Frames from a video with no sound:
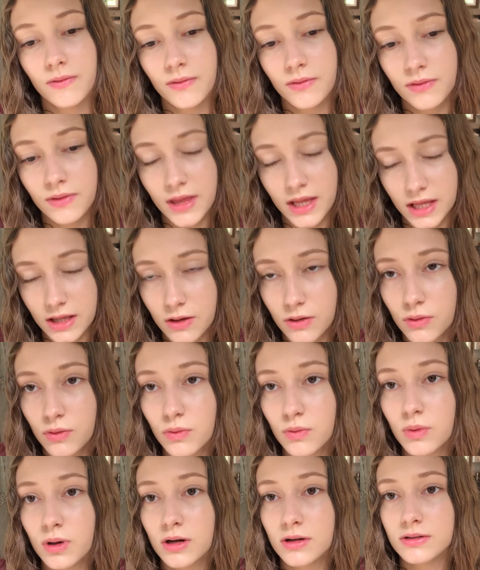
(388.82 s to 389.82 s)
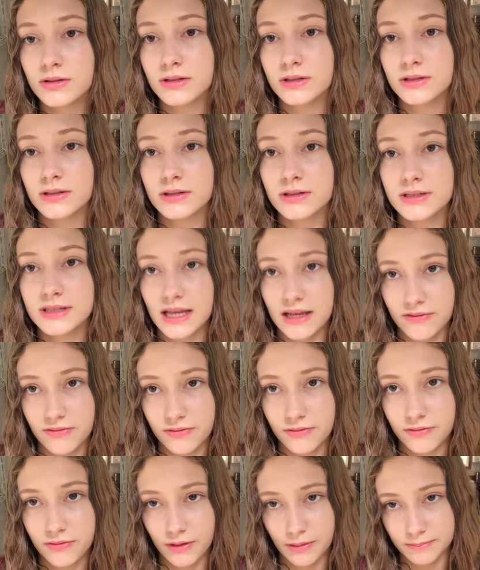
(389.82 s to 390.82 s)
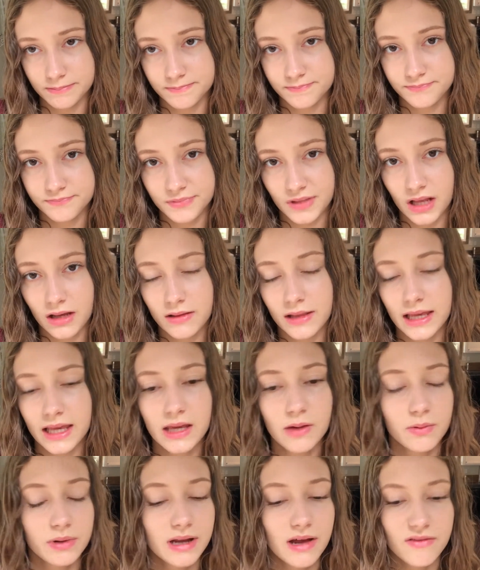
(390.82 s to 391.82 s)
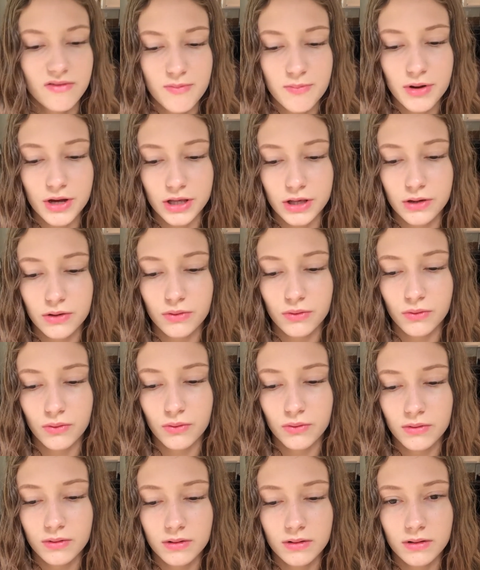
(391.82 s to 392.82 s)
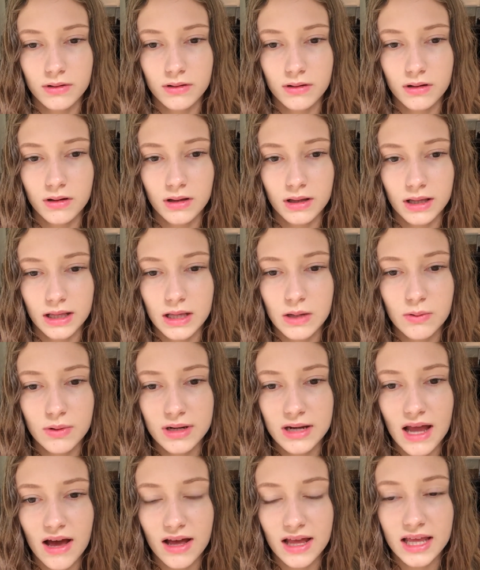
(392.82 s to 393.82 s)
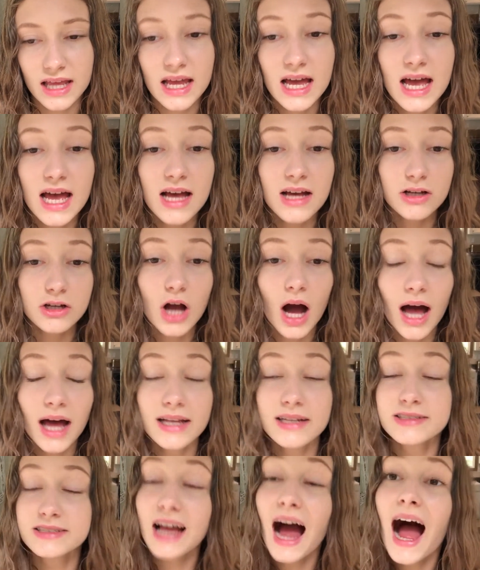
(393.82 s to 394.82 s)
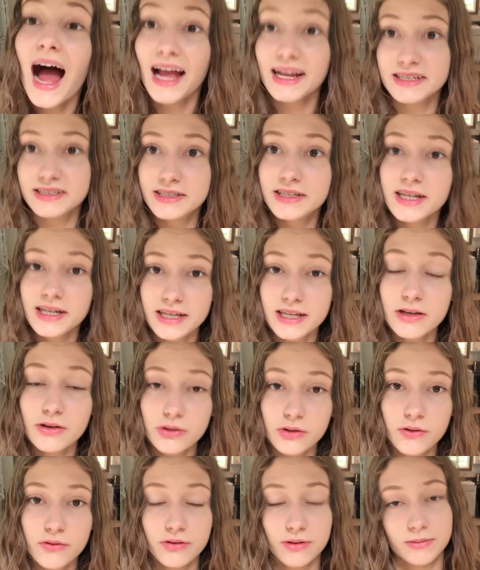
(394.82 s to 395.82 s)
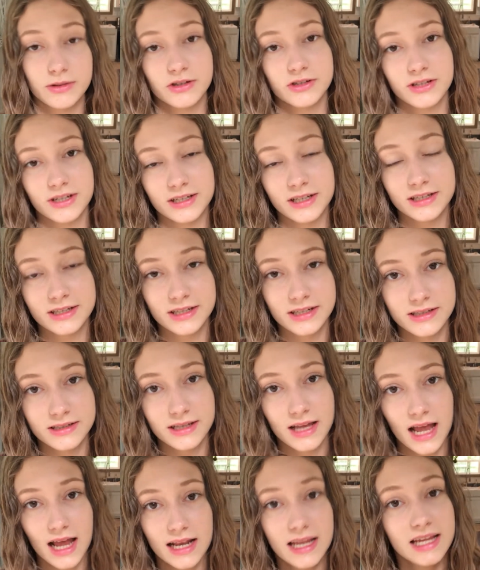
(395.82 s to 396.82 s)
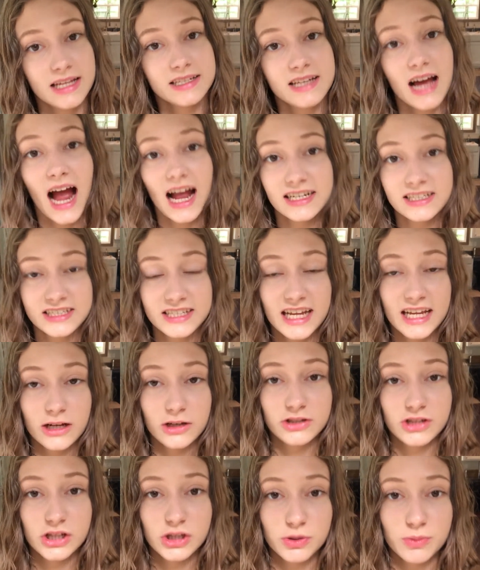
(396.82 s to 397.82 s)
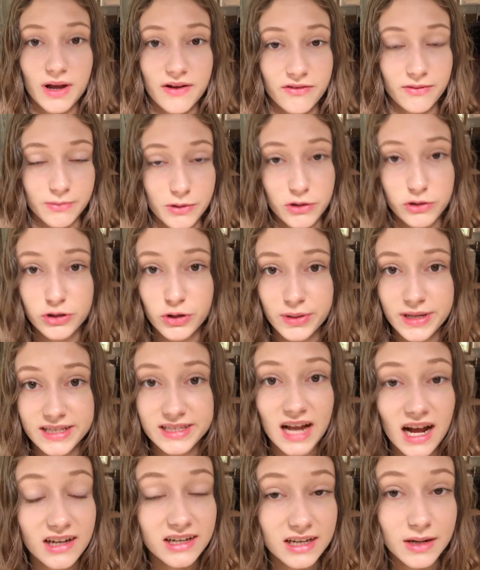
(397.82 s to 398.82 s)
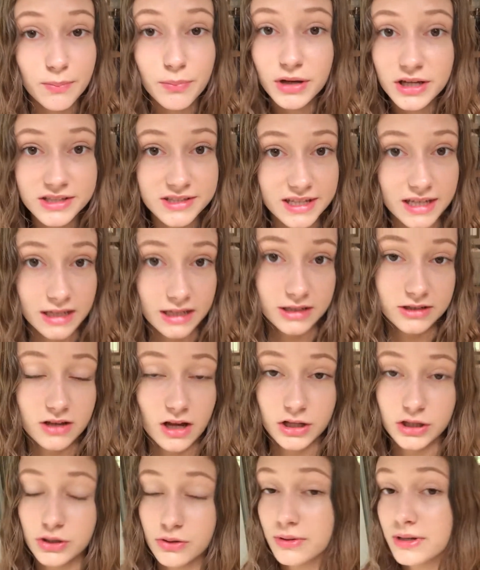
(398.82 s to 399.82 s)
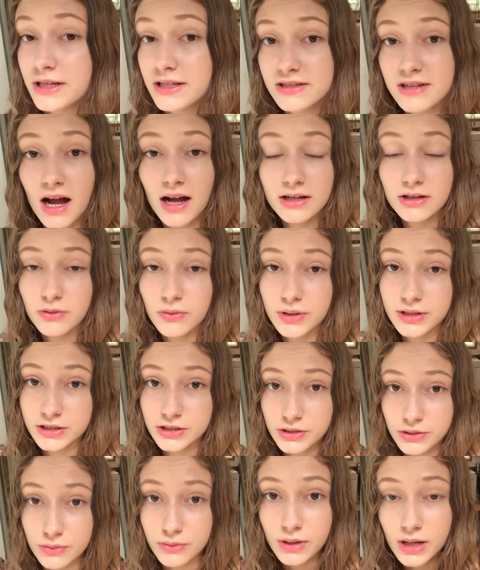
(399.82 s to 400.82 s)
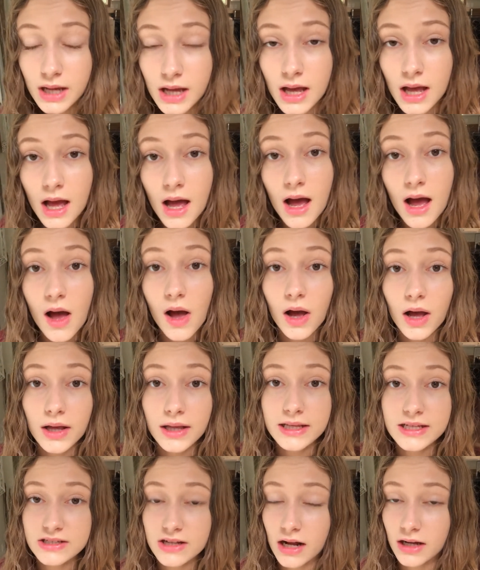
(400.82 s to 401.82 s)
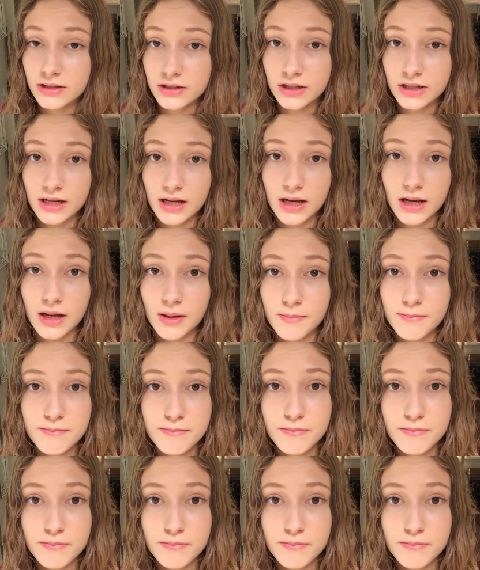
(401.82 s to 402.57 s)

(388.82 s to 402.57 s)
that you weren't safe from. Like he would never put you, he would not, he, God died to heal you from your sicknesses, and he died to take your sins away from you. So he's not gonna put sickness on you, and he's not going to, he's not gonna